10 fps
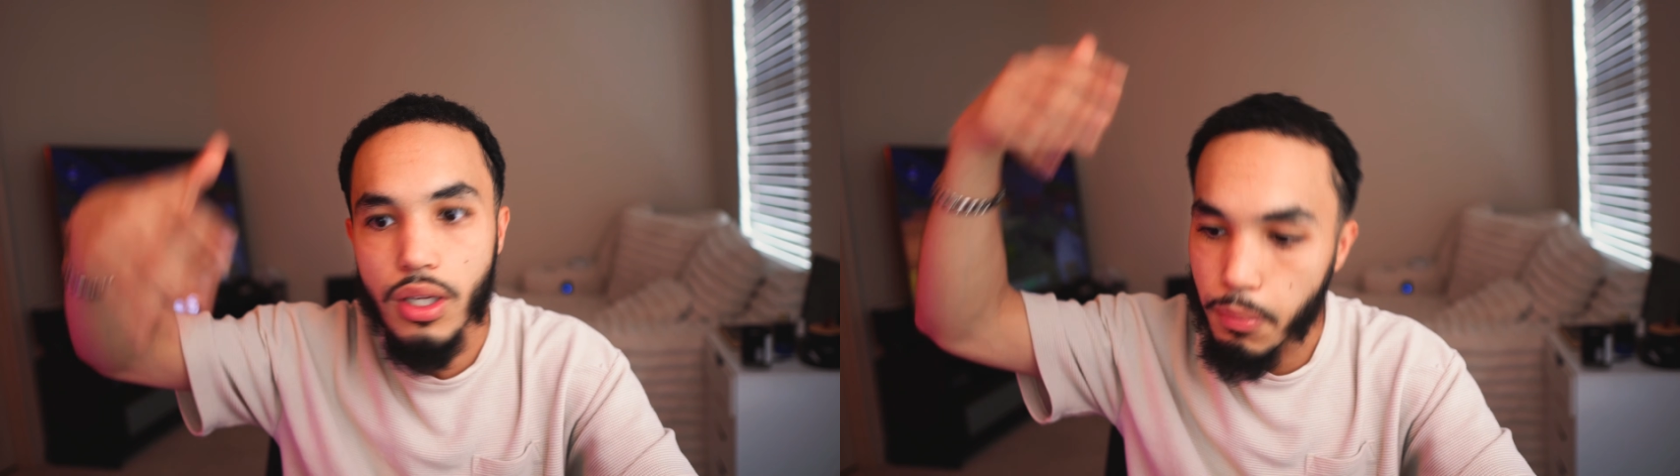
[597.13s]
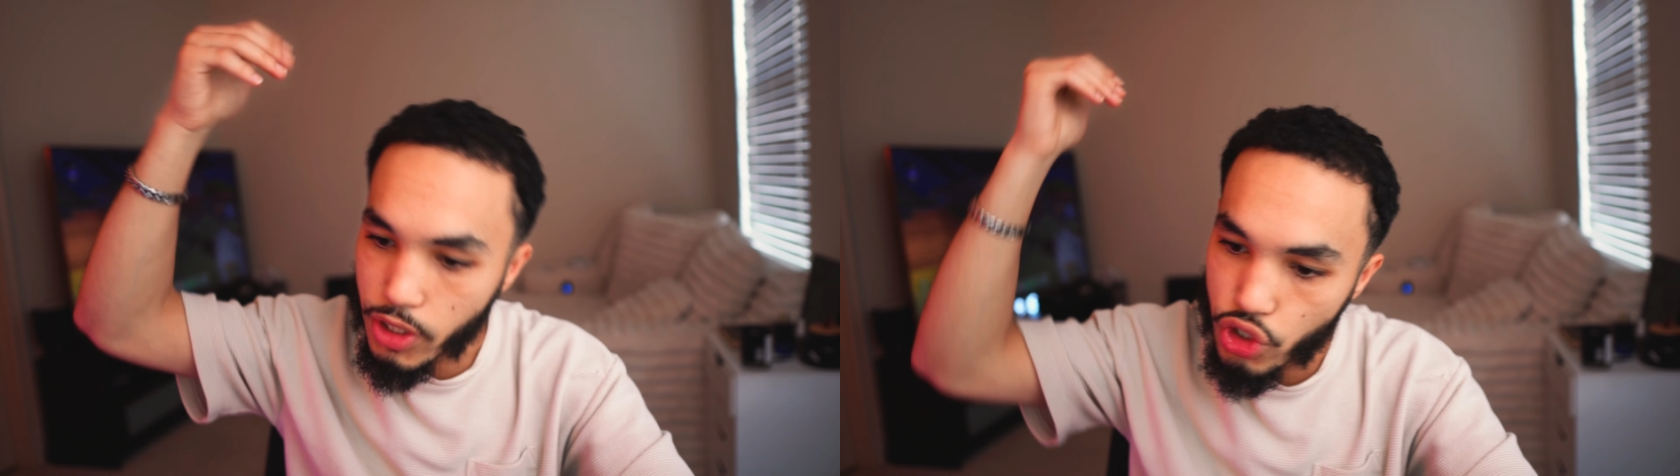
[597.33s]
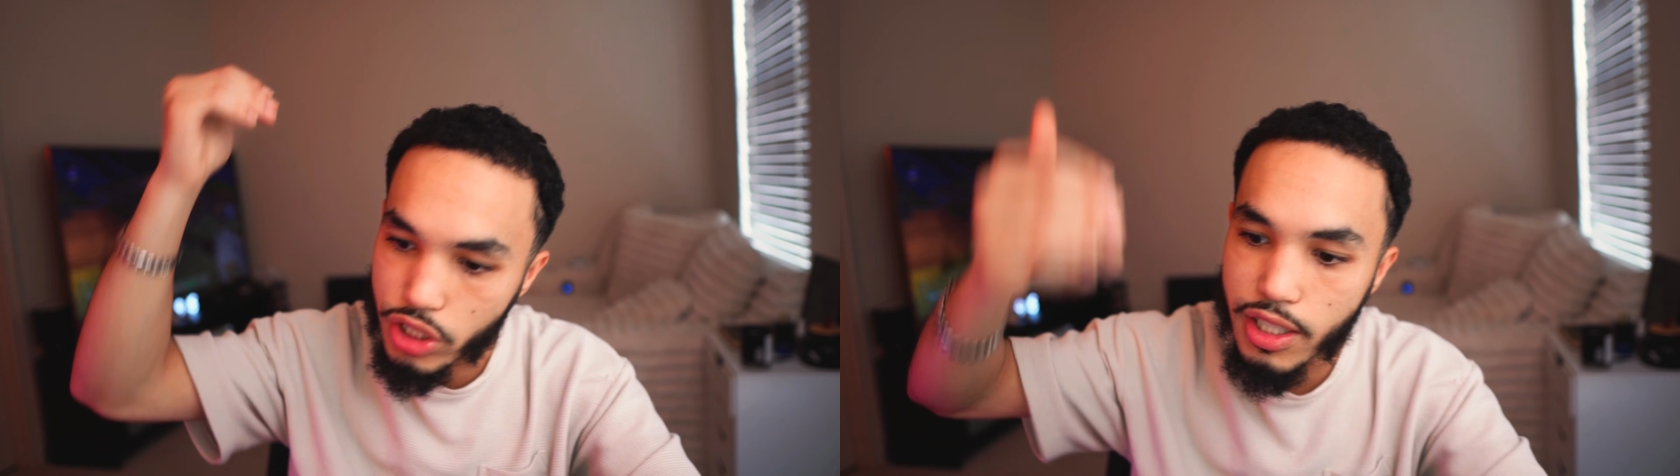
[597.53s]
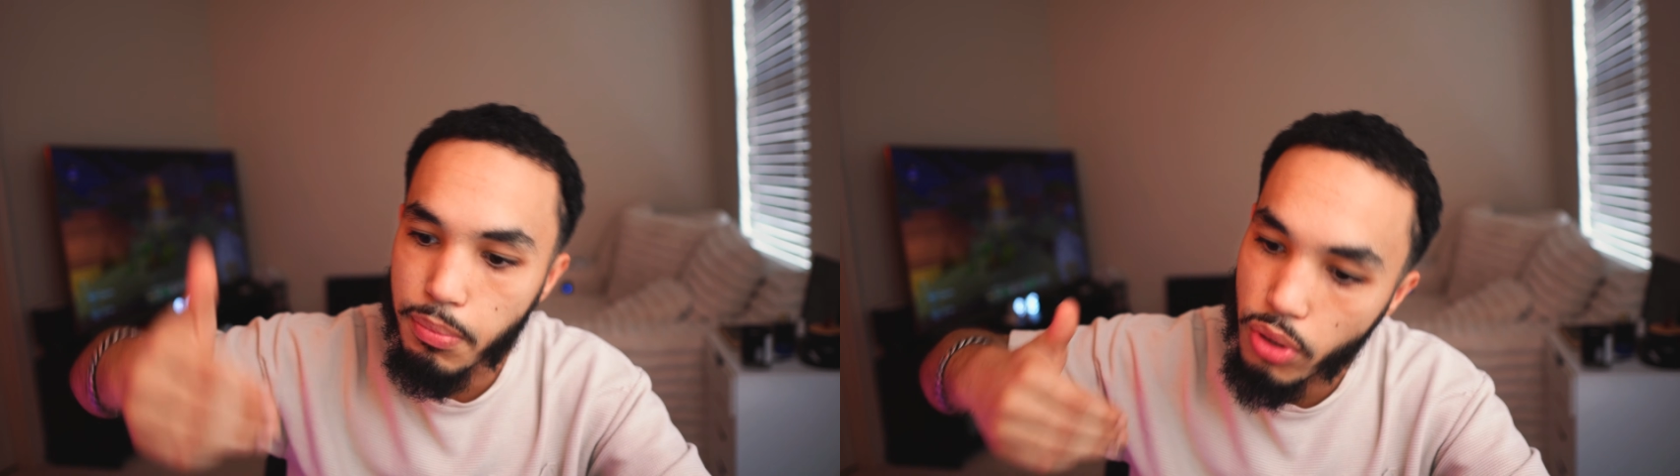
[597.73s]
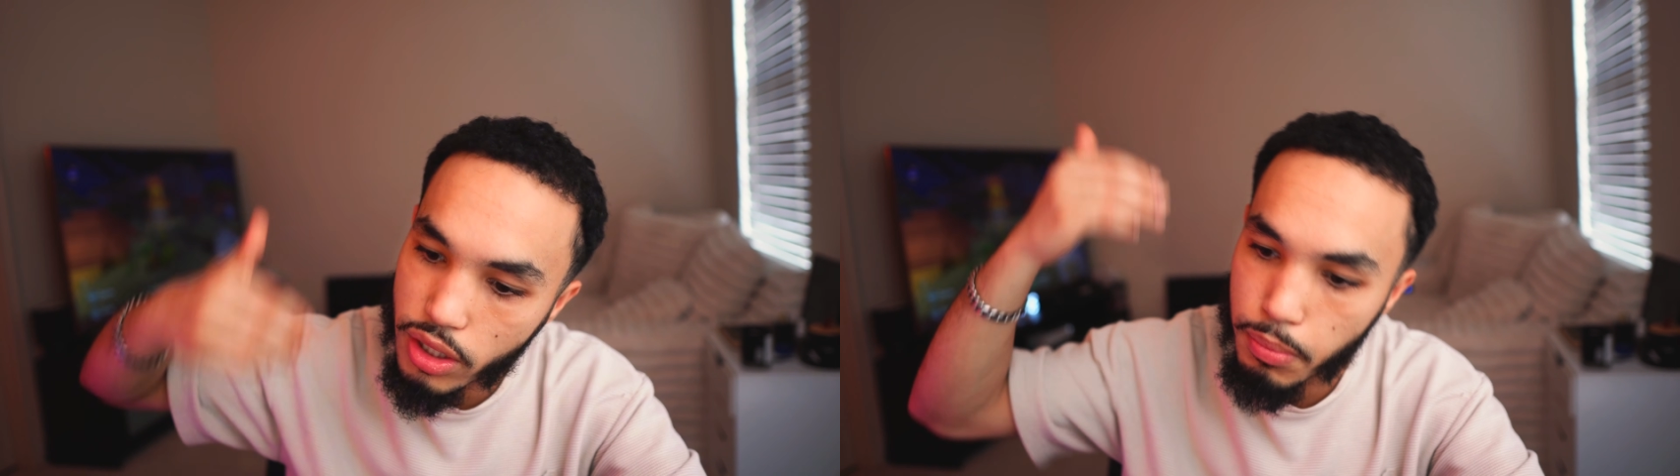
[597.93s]
But you just keep
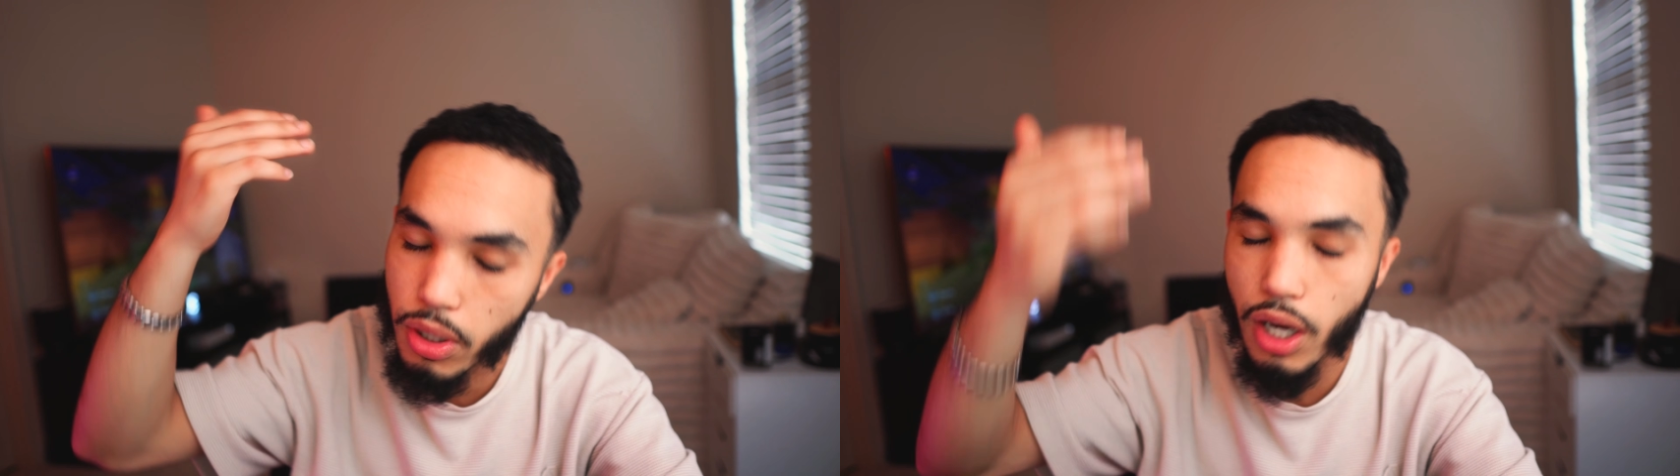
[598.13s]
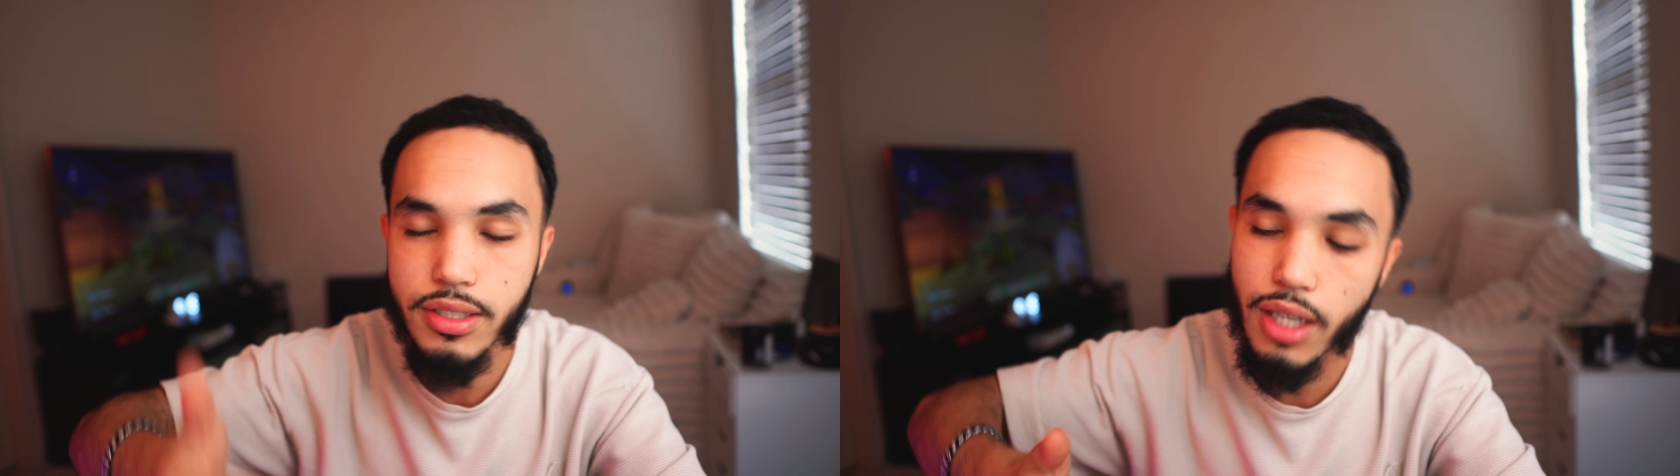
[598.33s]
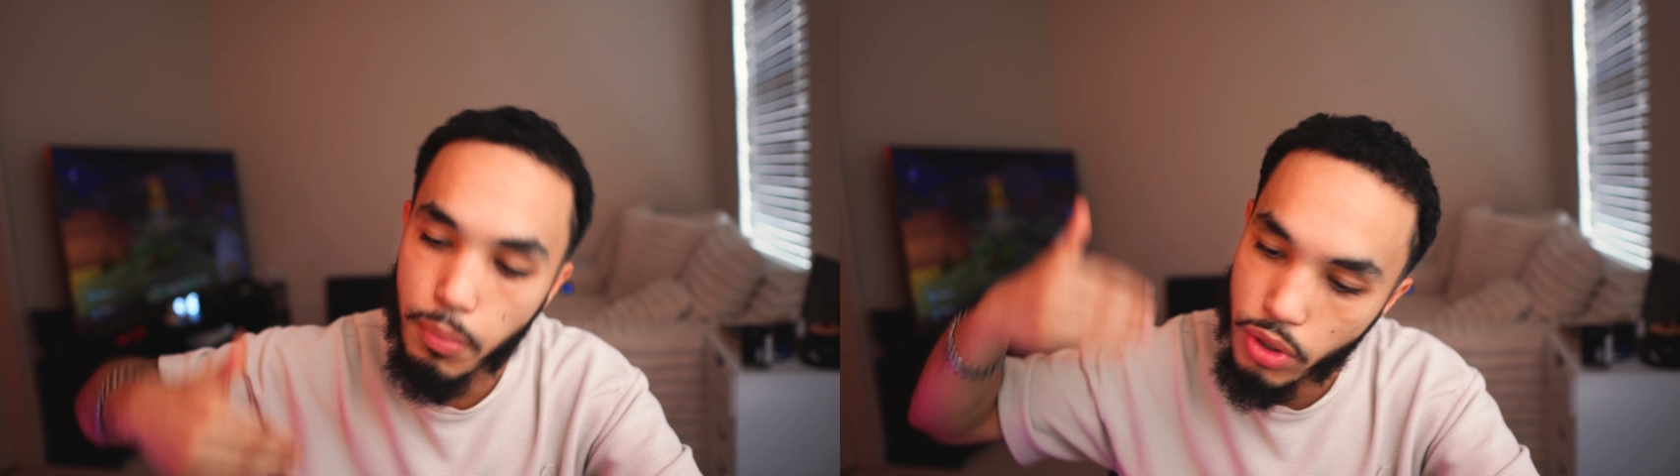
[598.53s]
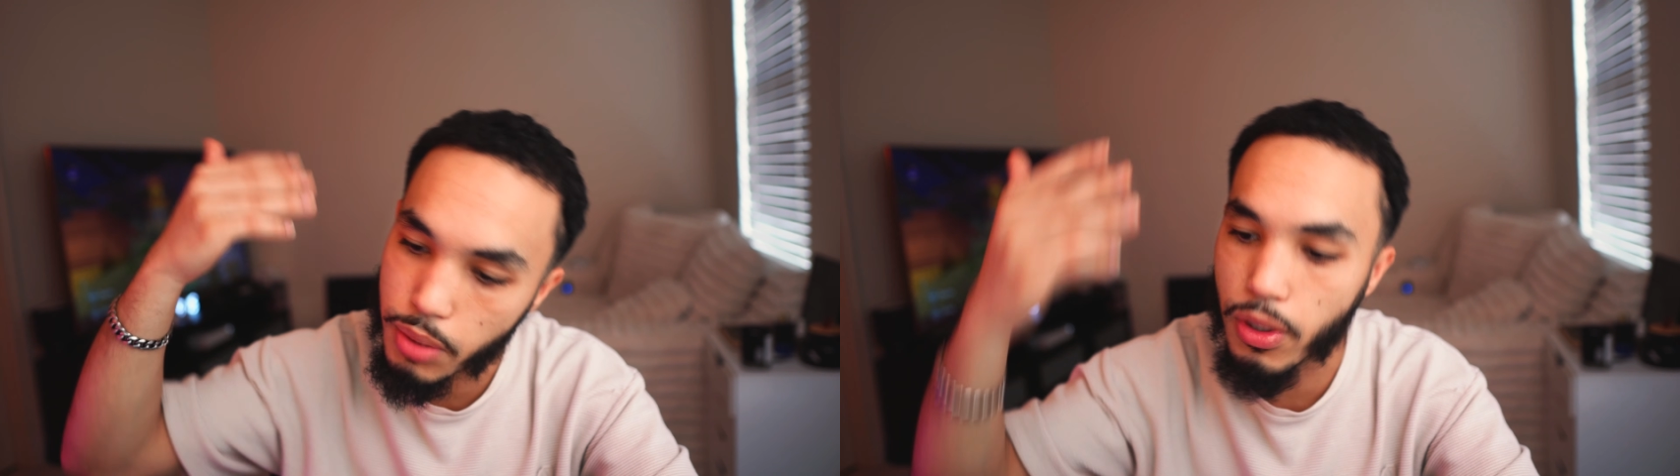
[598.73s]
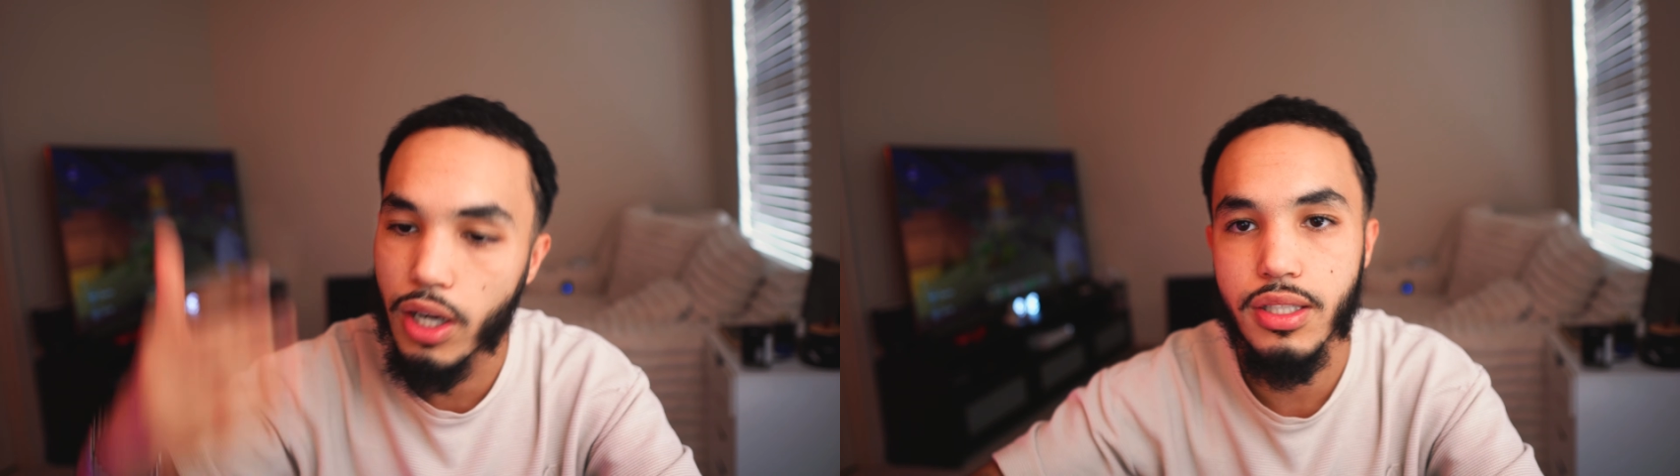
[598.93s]
putting the blocks down,
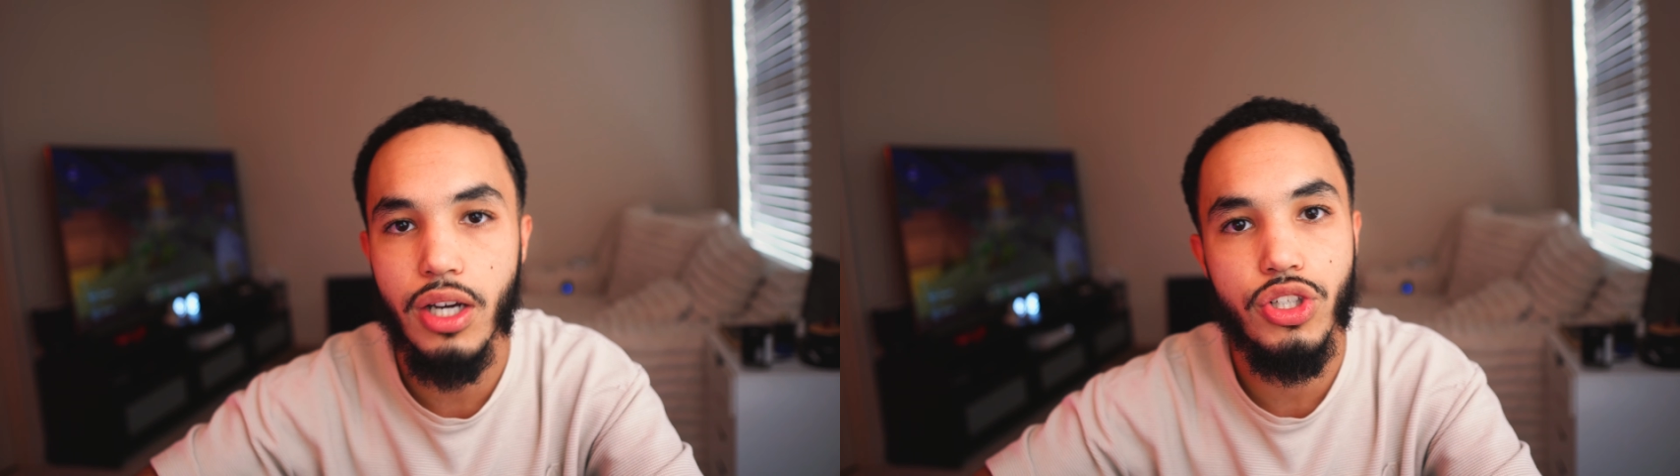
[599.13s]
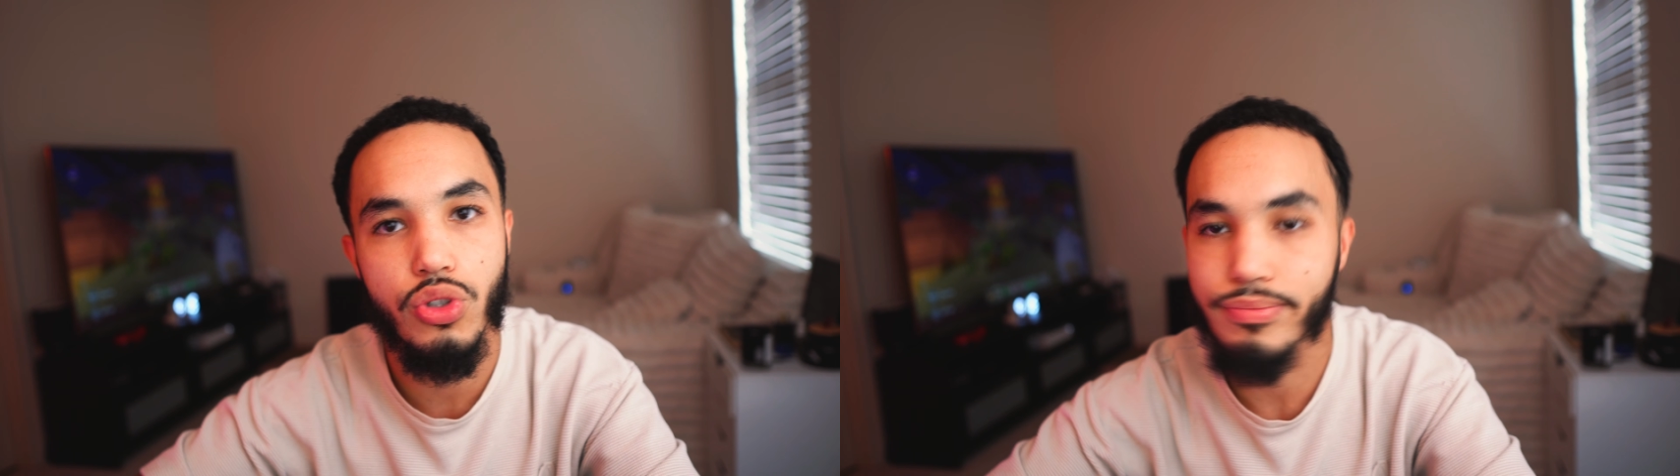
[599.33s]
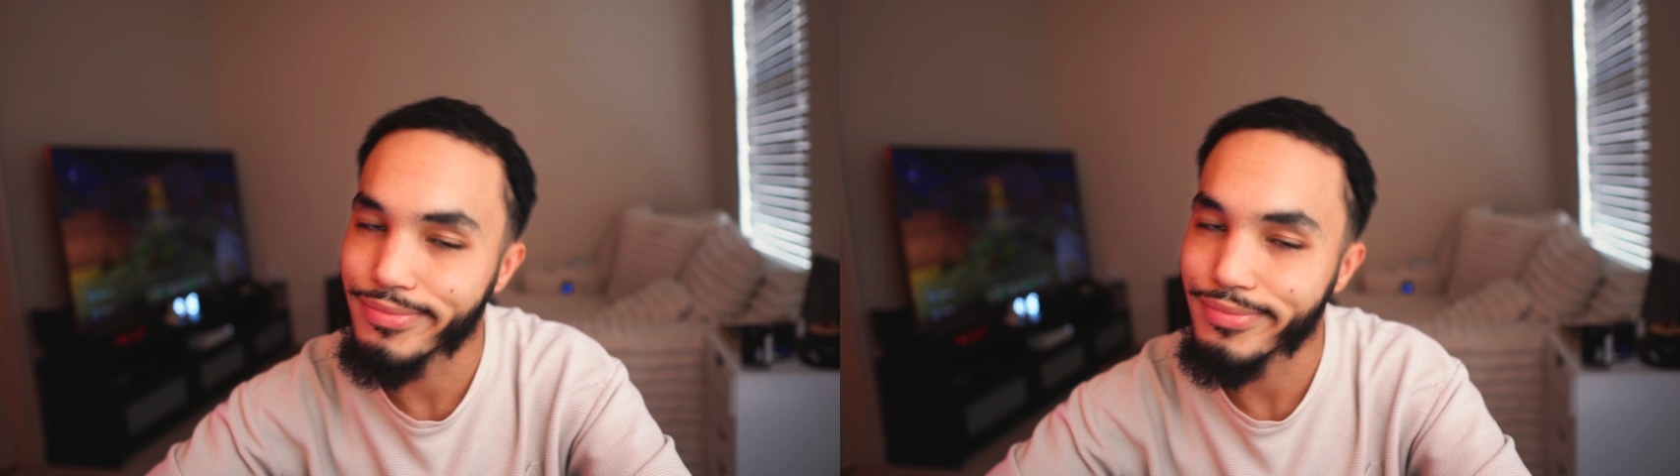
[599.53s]
and you're...